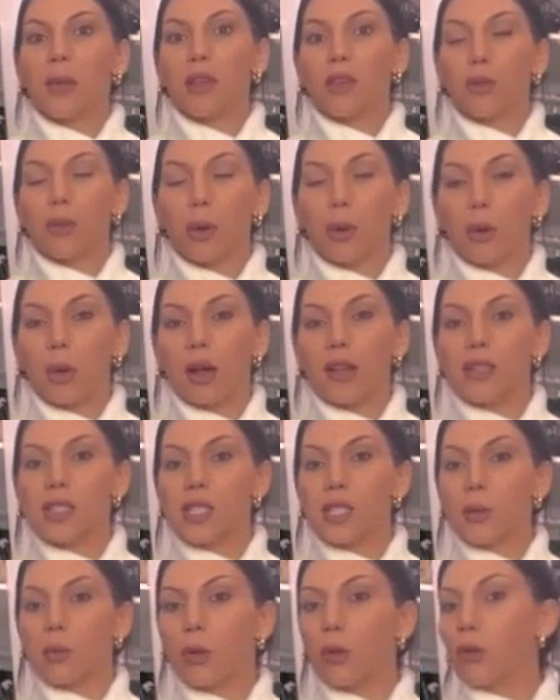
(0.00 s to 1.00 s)
maybe throw
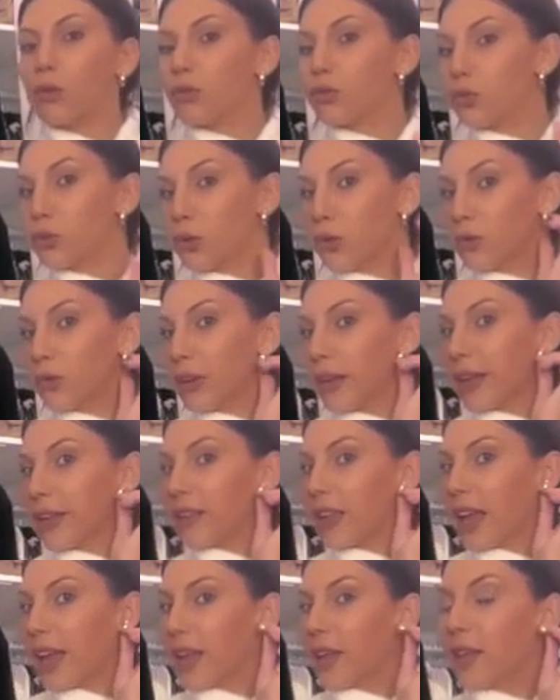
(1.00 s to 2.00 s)
on some gold
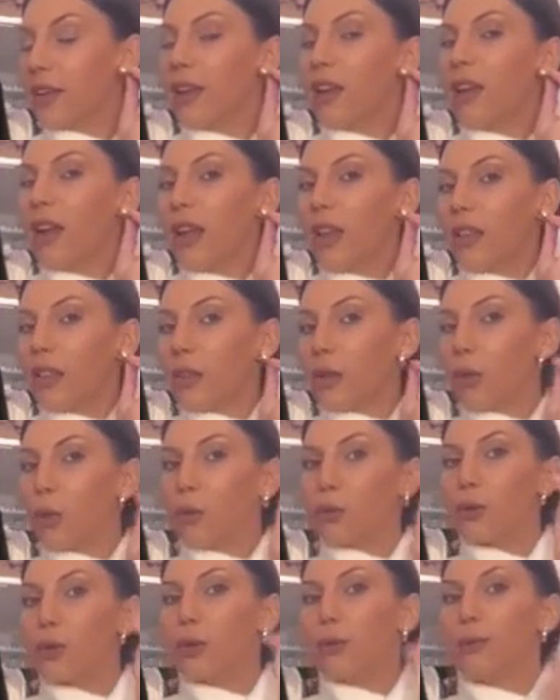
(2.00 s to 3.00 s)
jewelry, like the
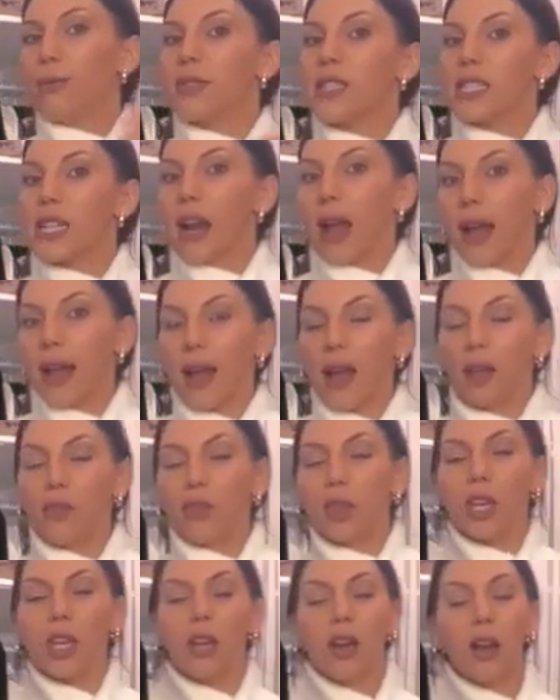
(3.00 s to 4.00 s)
gold hoops that I
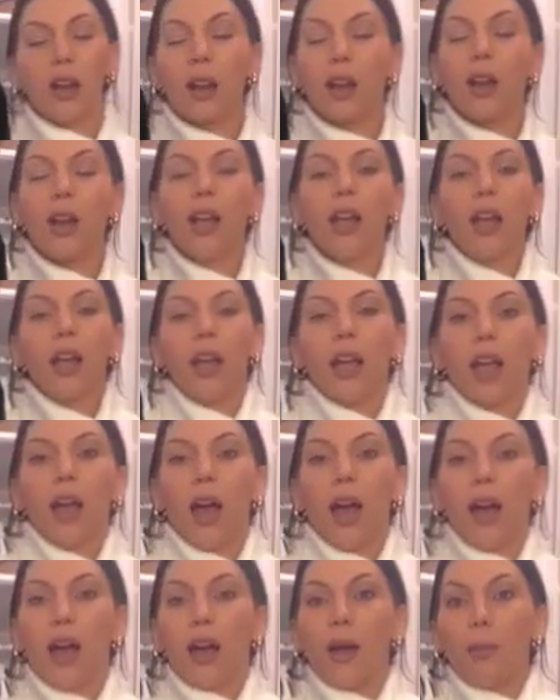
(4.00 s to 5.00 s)
have here.
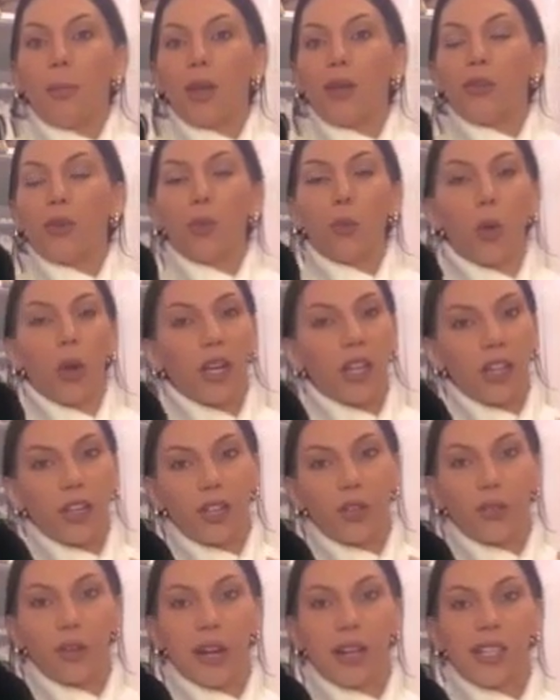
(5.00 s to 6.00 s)
If you
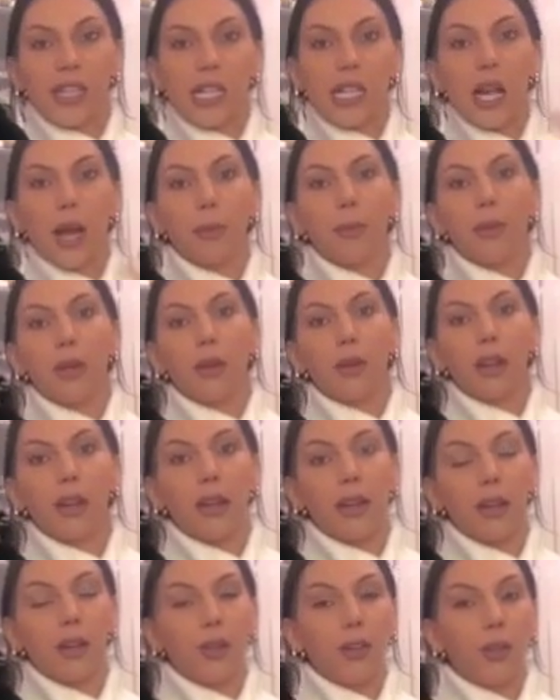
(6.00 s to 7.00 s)
wanted to dress it up, you
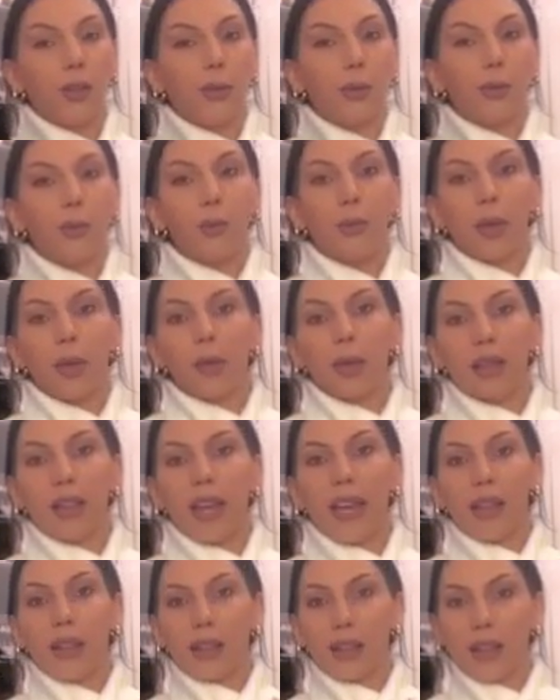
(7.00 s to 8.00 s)
could do maybe
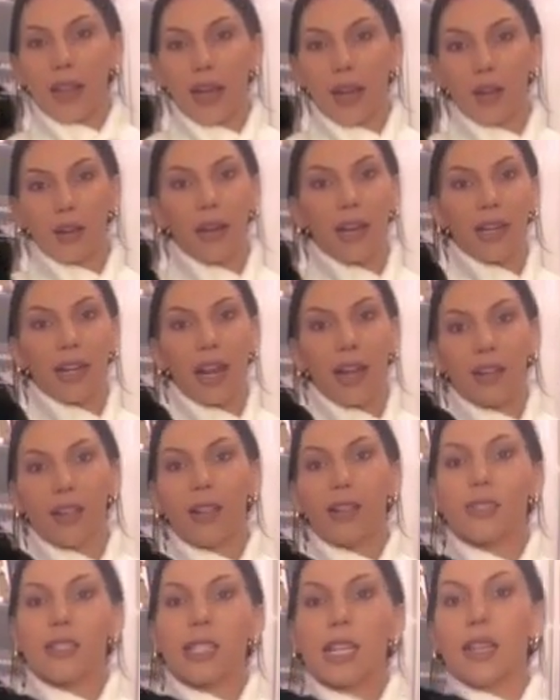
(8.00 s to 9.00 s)
like layering
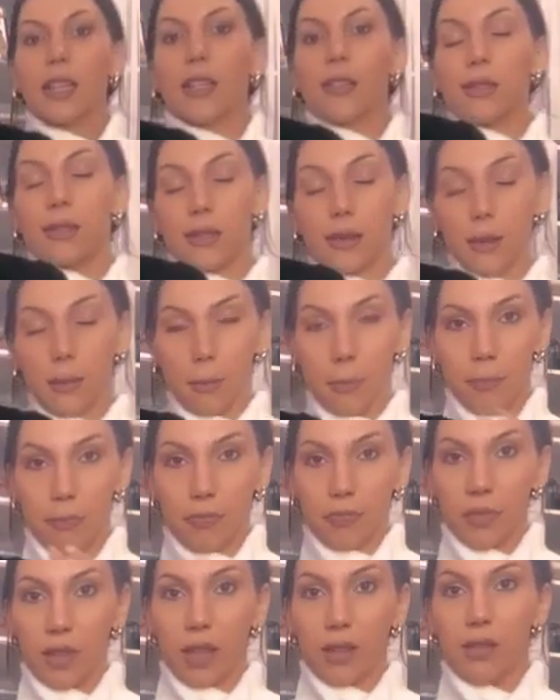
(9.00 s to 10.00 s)
necklaces,
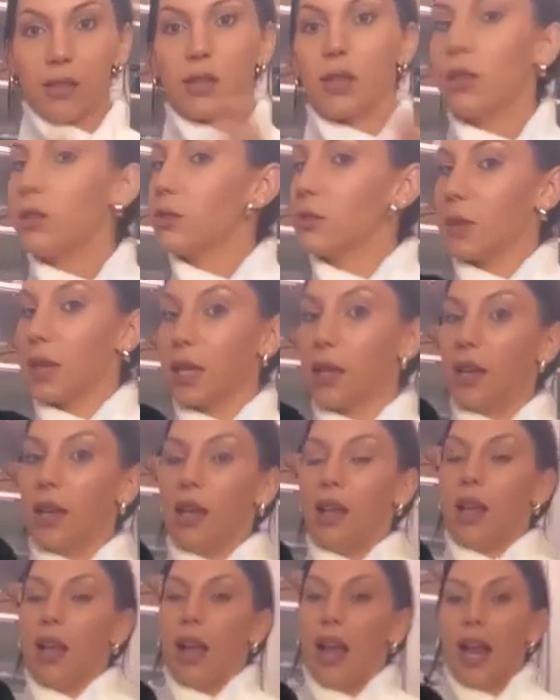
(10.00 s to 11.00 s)
excuse me.
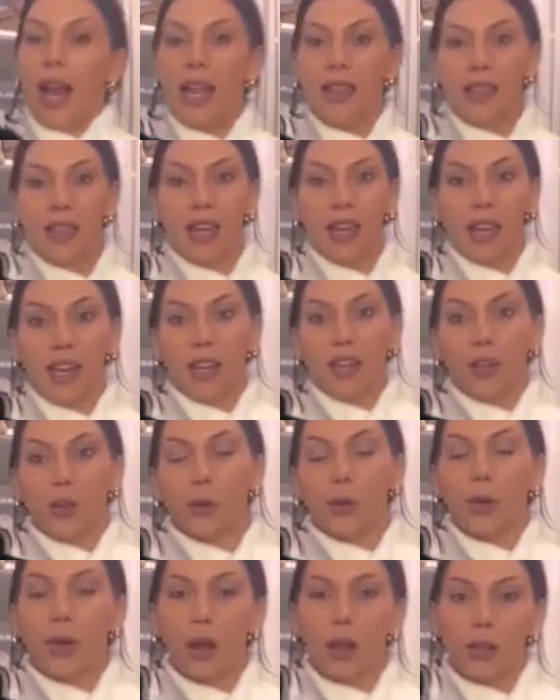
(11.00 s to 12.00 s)
And then
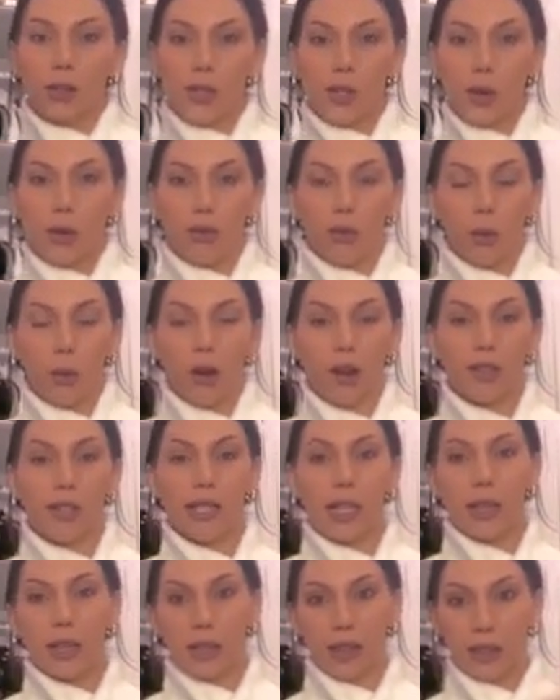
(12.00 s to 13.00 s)
you could also, of
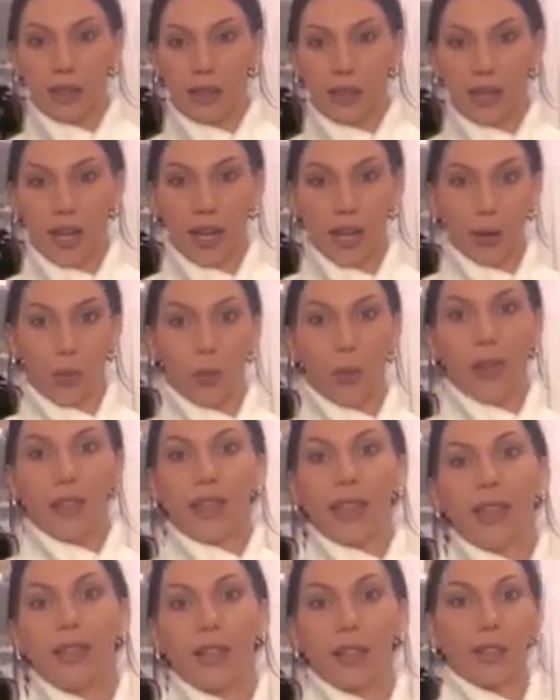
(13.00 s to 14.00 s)
course, layer
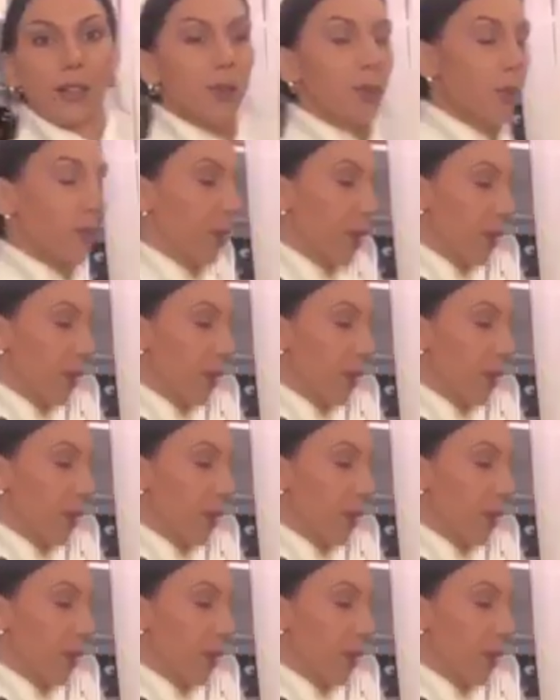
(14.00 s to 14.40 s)
with it. This